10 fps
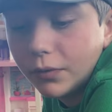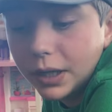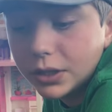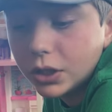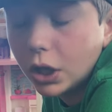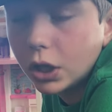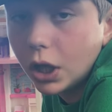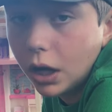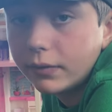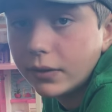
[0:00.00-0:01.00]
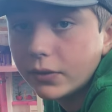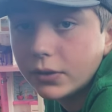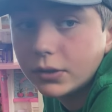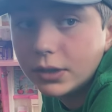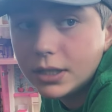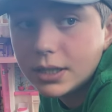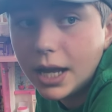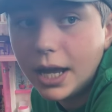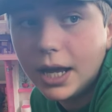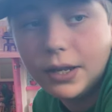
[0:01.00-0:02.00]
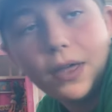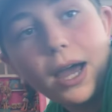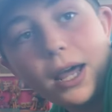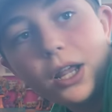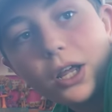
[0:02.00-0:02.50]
faced a lot of difficulties, and that